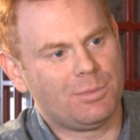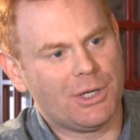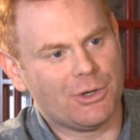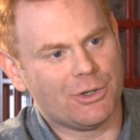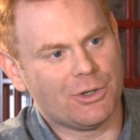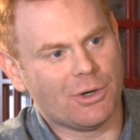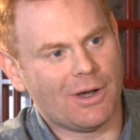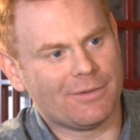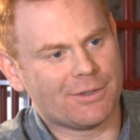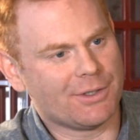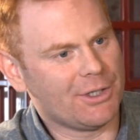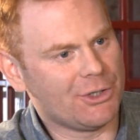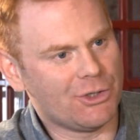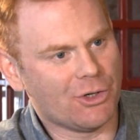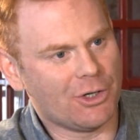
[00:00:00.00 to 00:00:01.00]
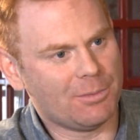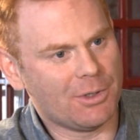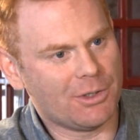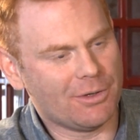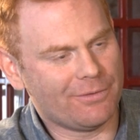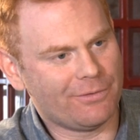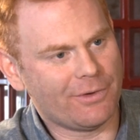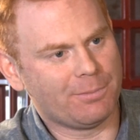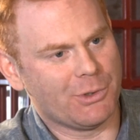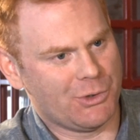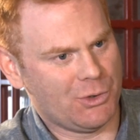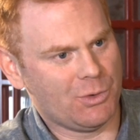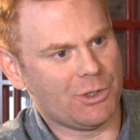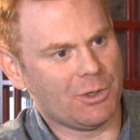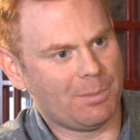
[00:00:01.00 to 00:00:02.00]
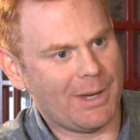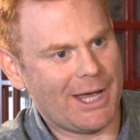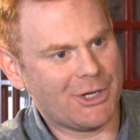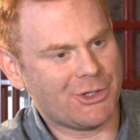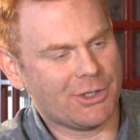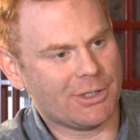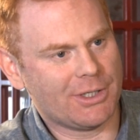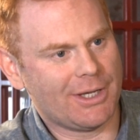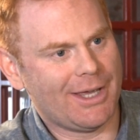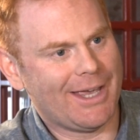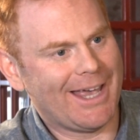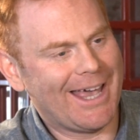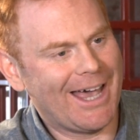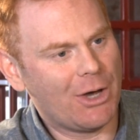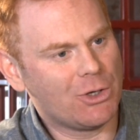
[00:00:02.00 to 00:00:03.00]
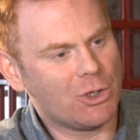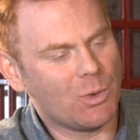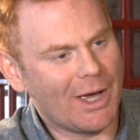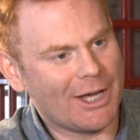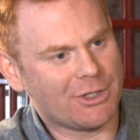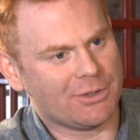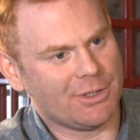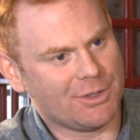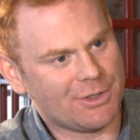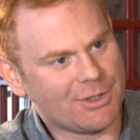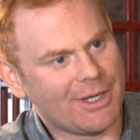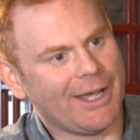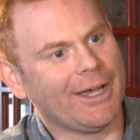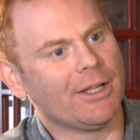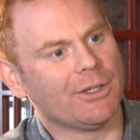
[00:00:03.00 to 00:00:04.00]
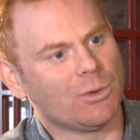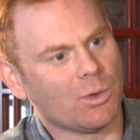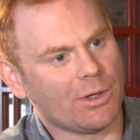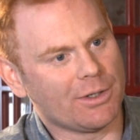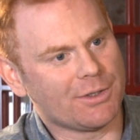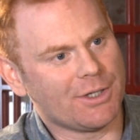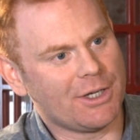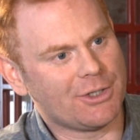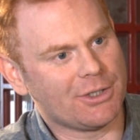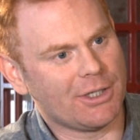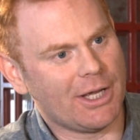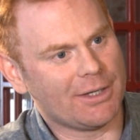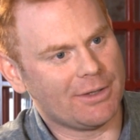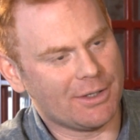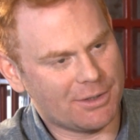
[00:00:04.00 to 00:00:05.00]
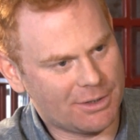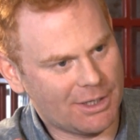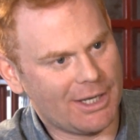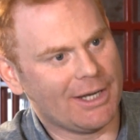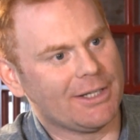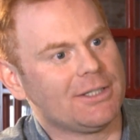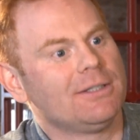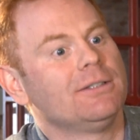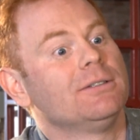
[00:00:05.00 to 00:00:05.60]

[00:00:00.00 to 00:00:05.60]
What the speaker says: Peter, you're obviously a journeyman, you're pursuing your passion. How do you actually scale an organization like this to get it